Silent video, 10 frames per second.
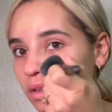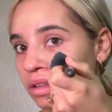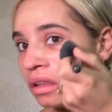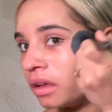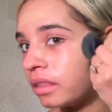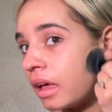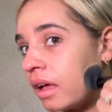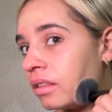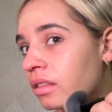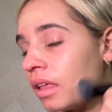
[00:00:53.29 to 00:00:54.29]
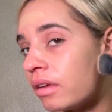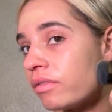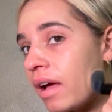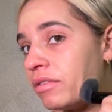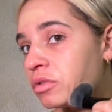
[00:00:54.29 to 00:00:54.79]
Look at that, like
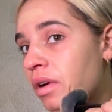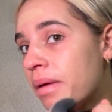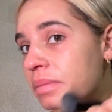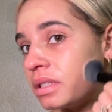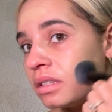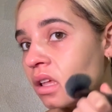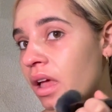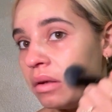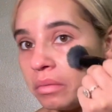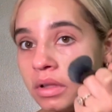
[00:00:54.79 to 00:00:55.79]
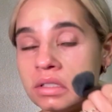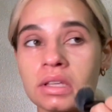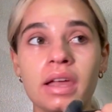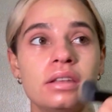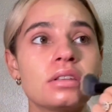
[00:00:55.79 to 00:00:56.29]
5 swipes and one
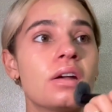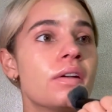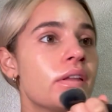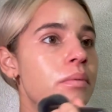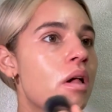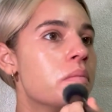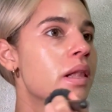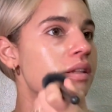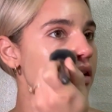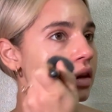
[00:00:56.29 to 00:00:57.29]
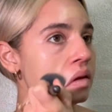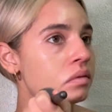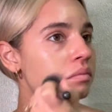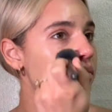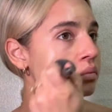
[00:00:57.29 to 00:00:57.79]
side is already all blended in.
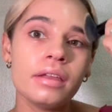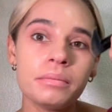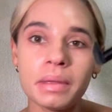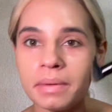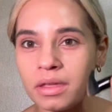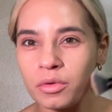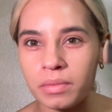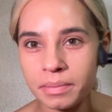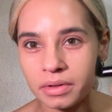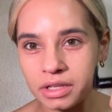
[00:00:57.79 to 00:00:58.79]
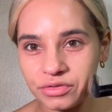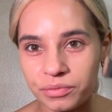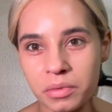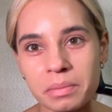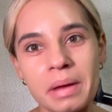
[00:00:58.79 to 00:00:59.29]
Maybe you remember this from
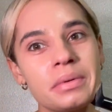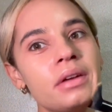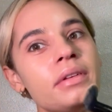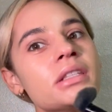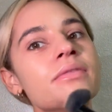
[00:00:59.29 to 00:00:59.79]
one of my previous